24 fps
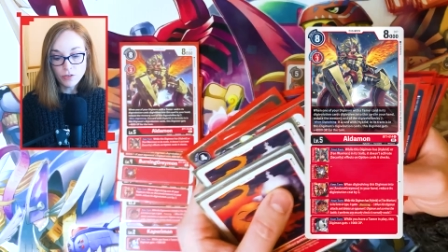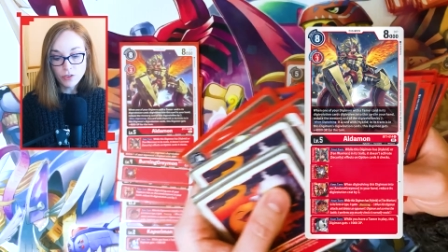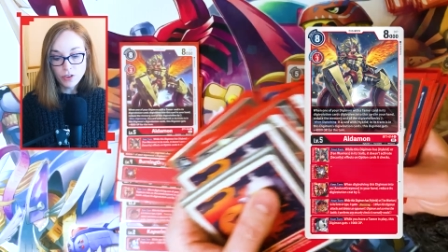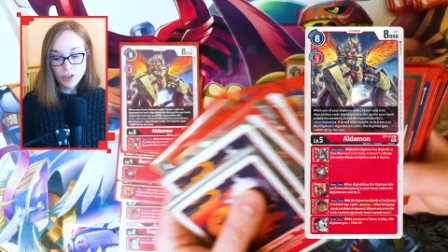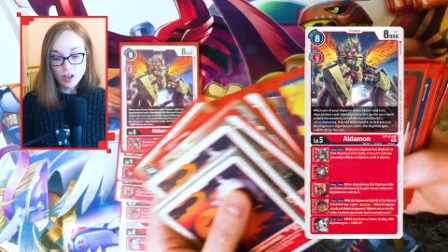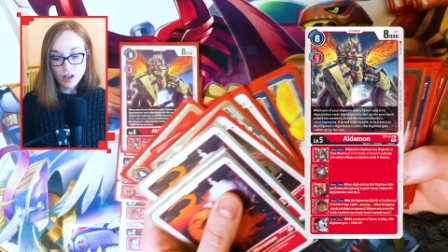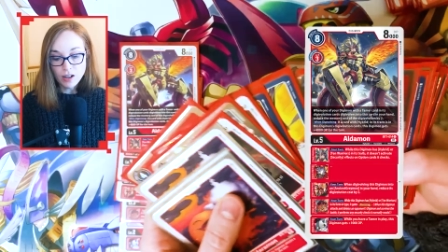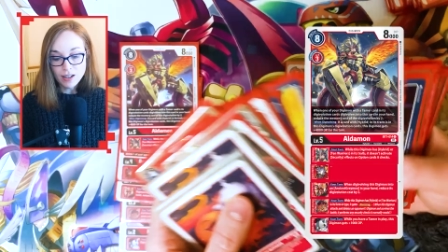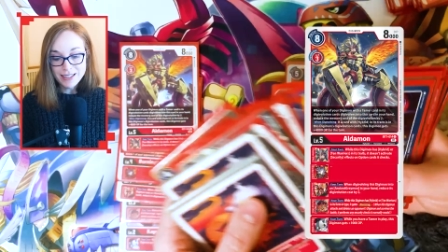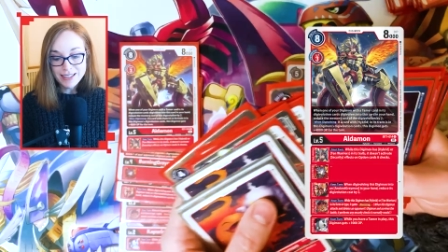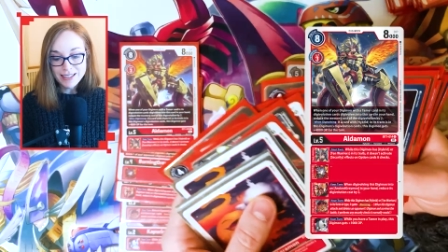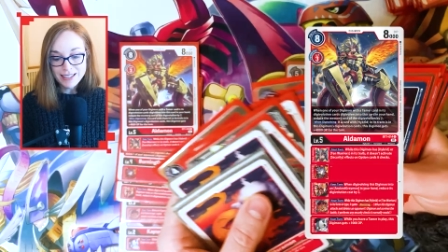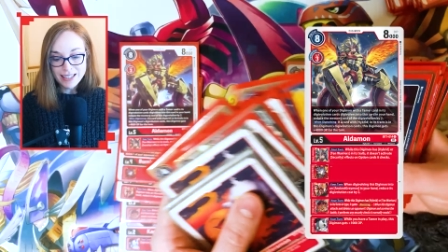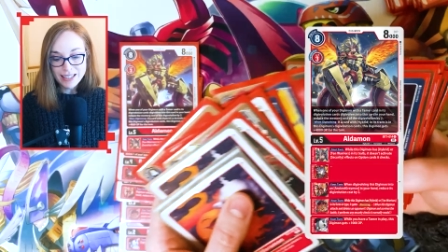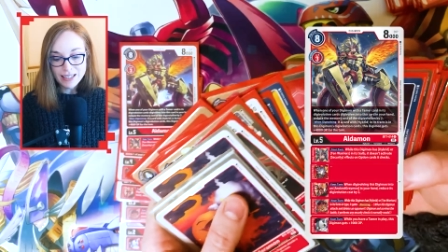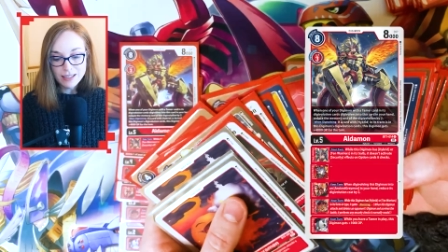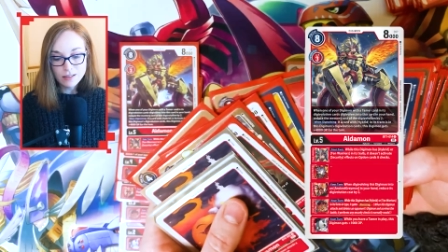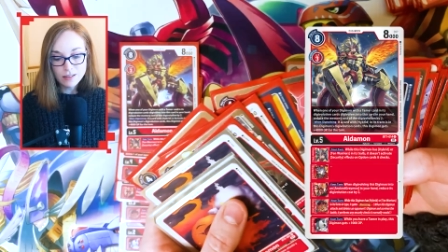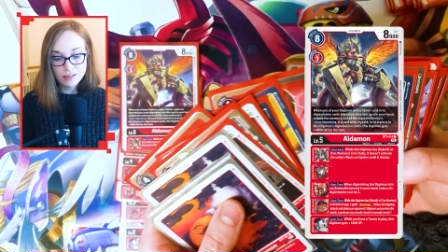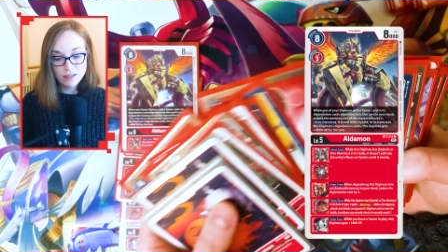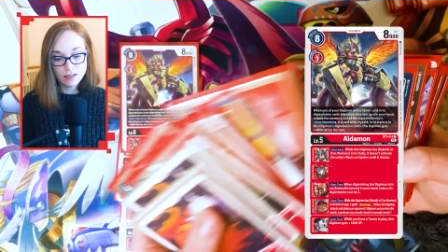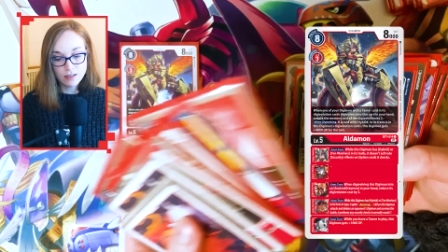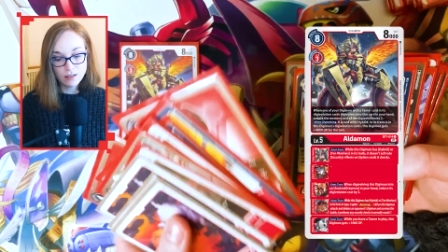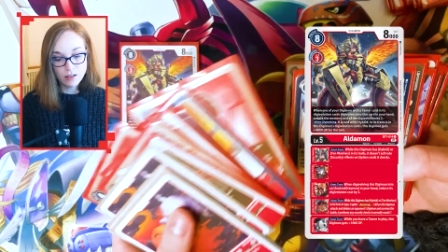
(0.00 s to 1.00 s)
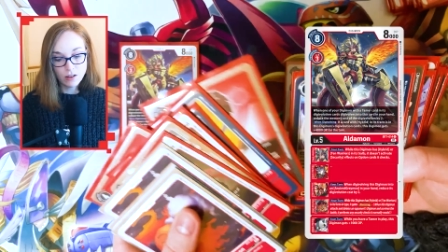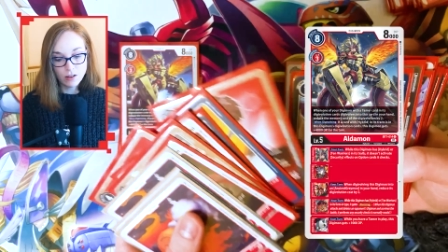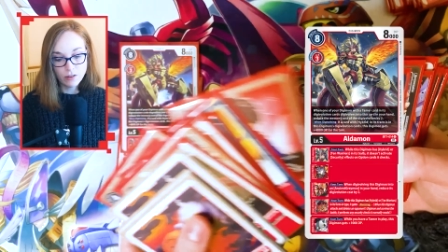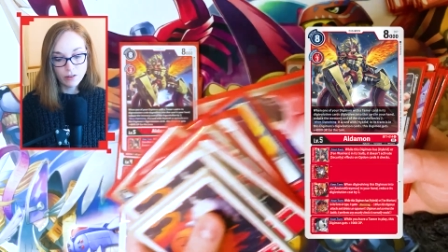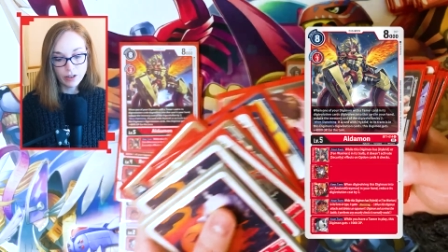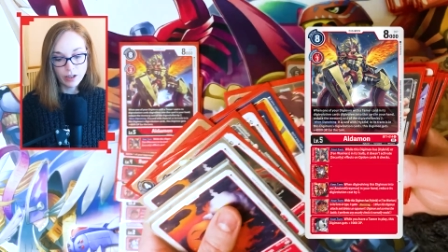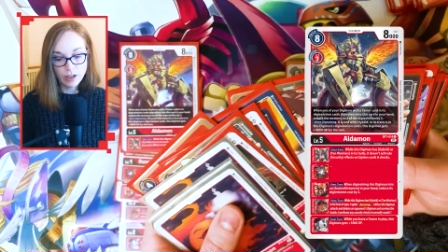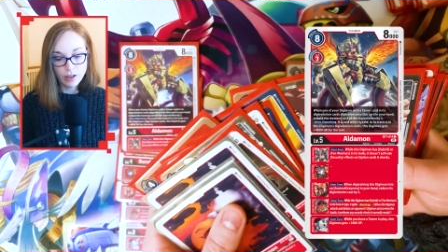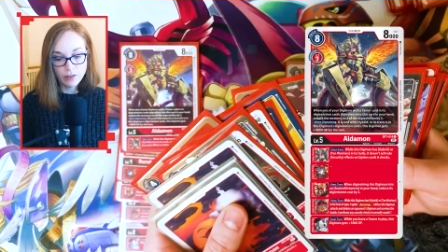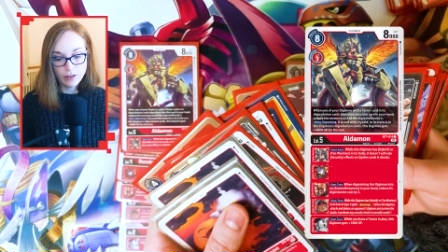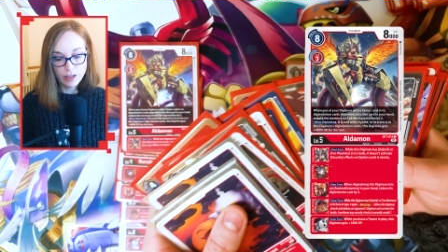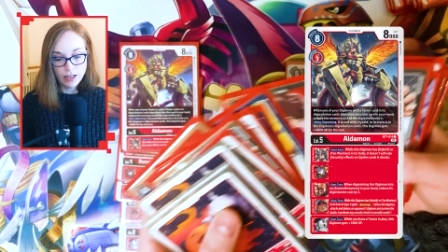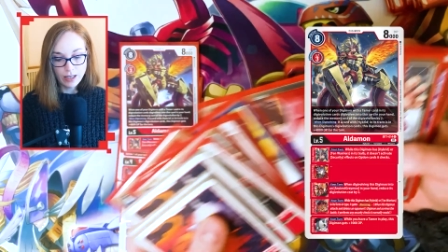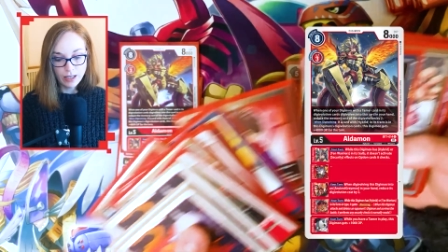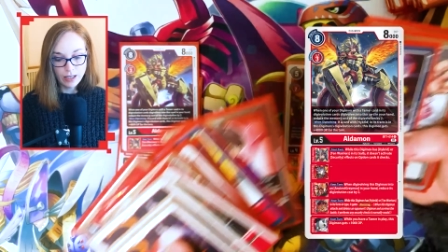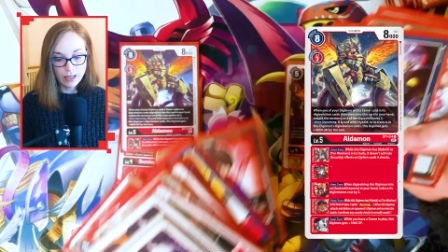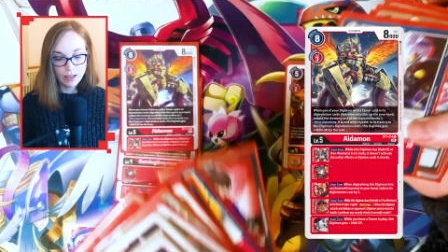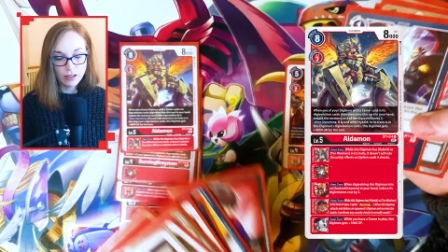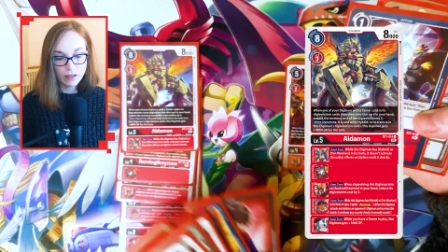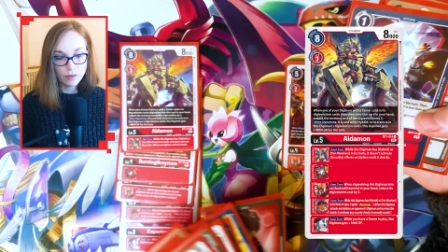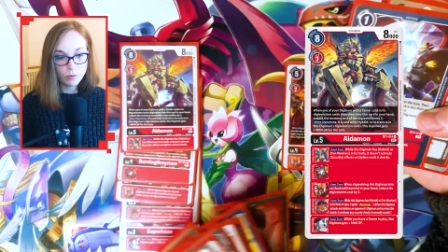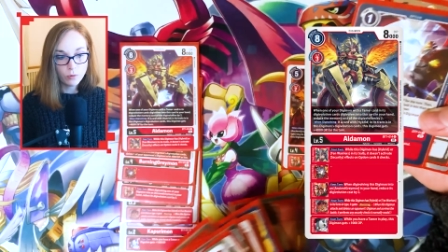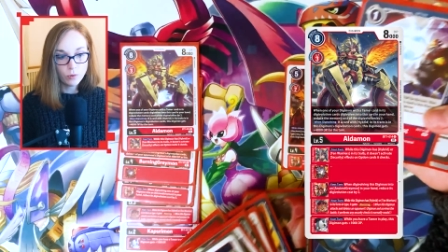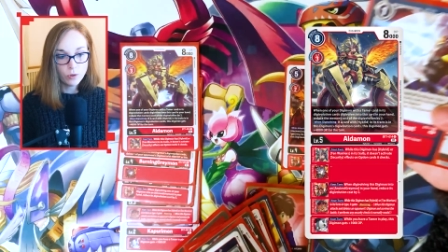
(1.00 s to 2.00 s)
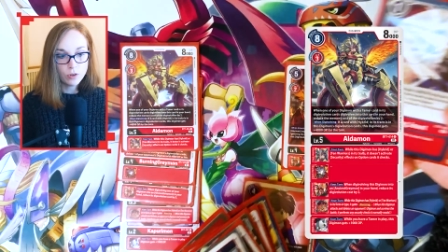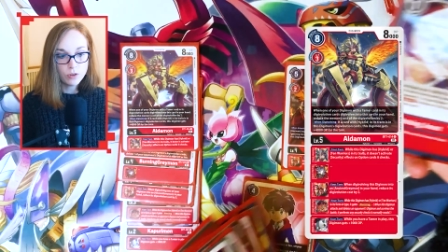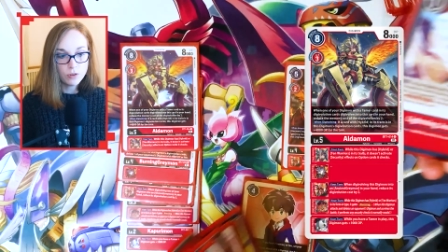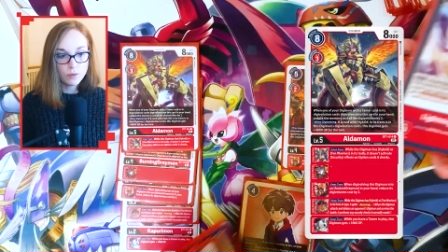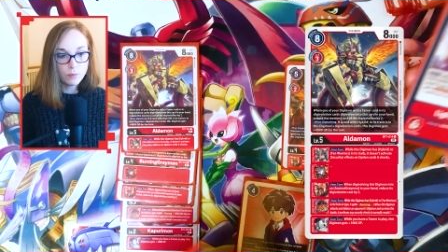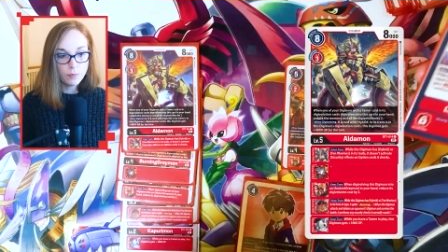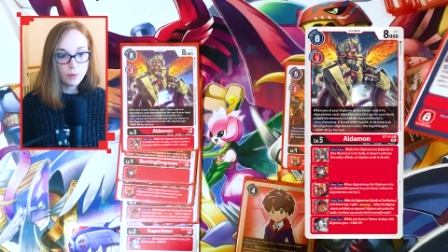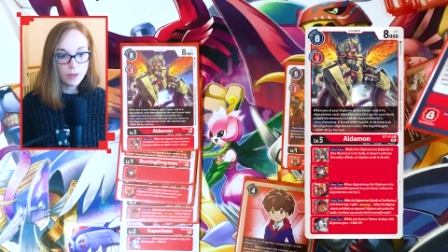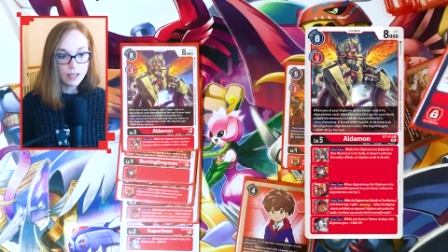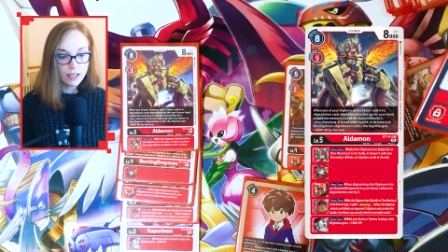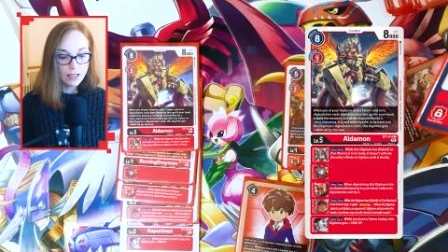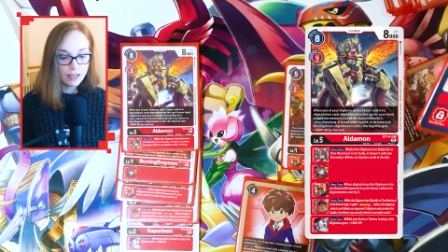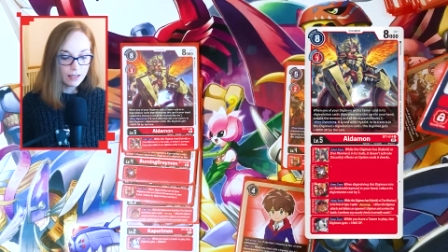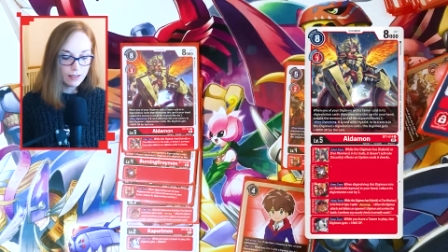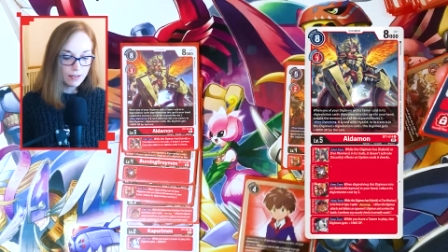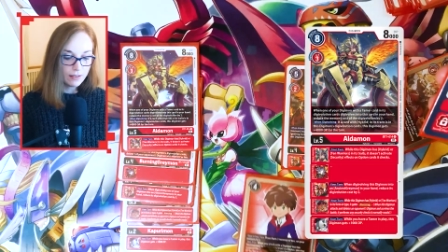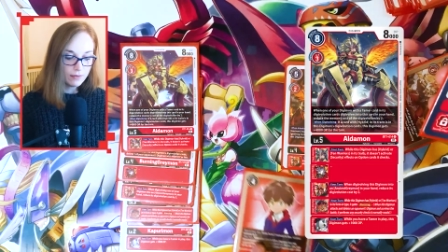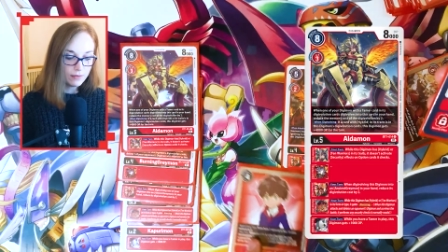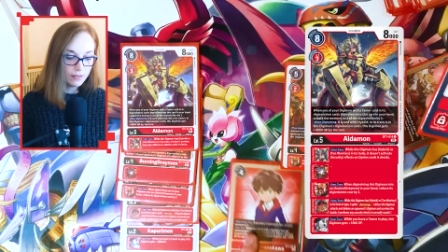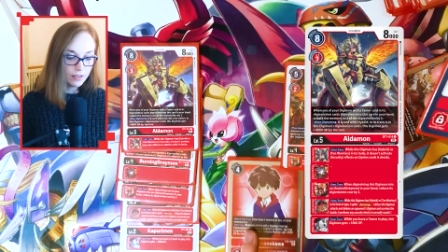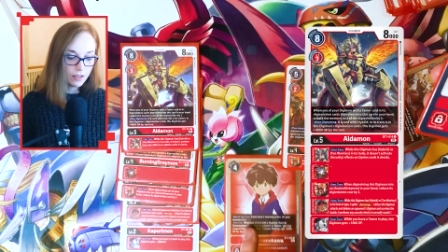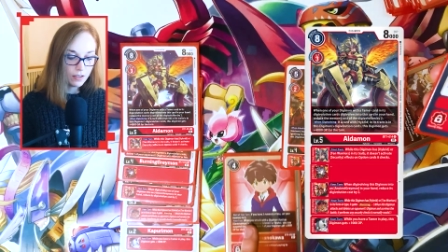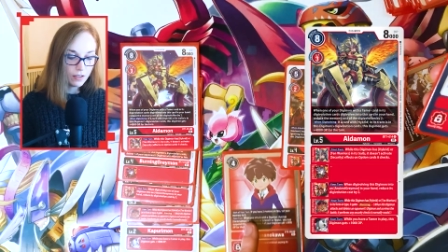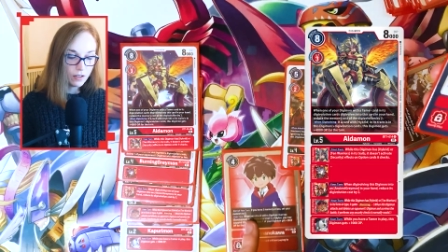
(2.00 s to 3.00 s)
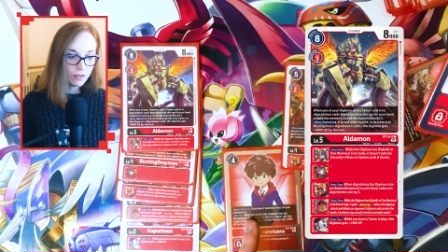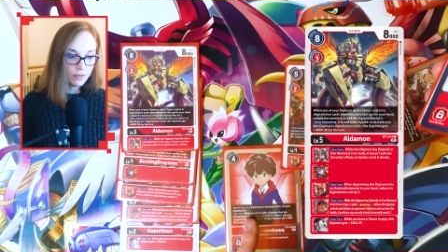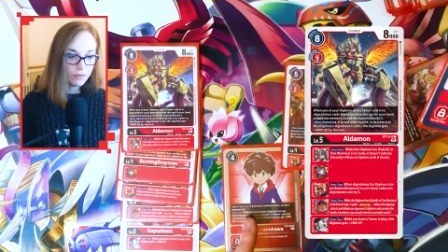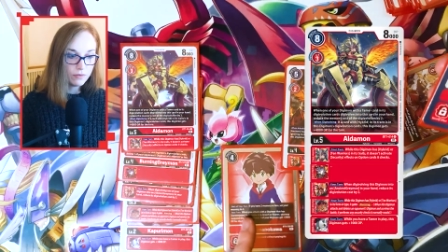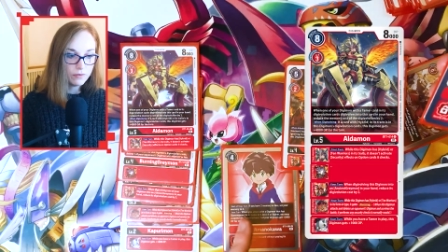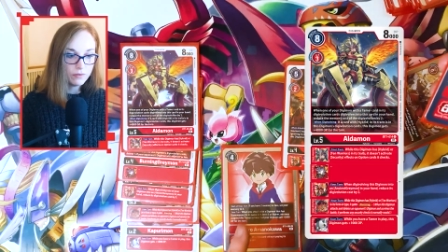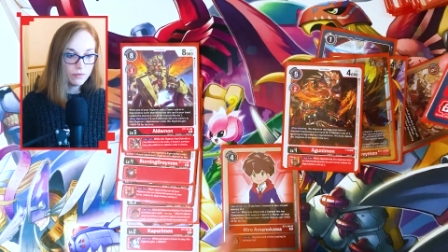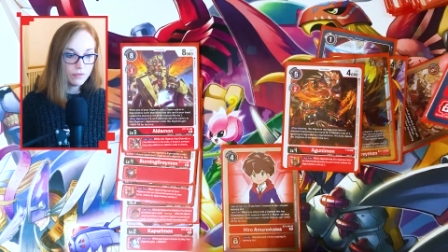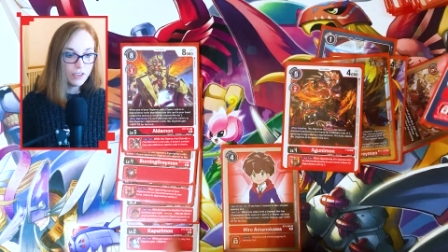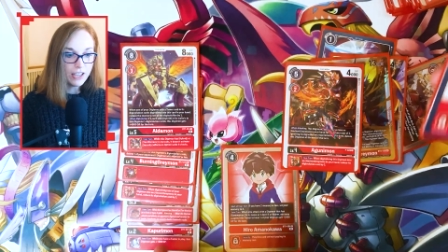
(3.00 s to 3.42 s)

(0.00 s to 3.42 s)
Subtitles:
The ideal scenario here would be, you know,